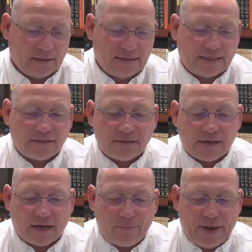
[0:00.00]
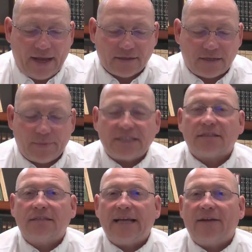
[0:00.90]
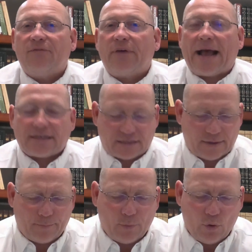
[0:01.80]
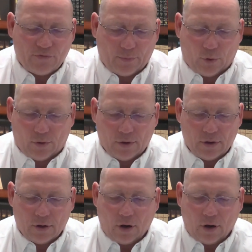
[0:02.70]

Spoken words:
This is a command to be steadfast, immovable,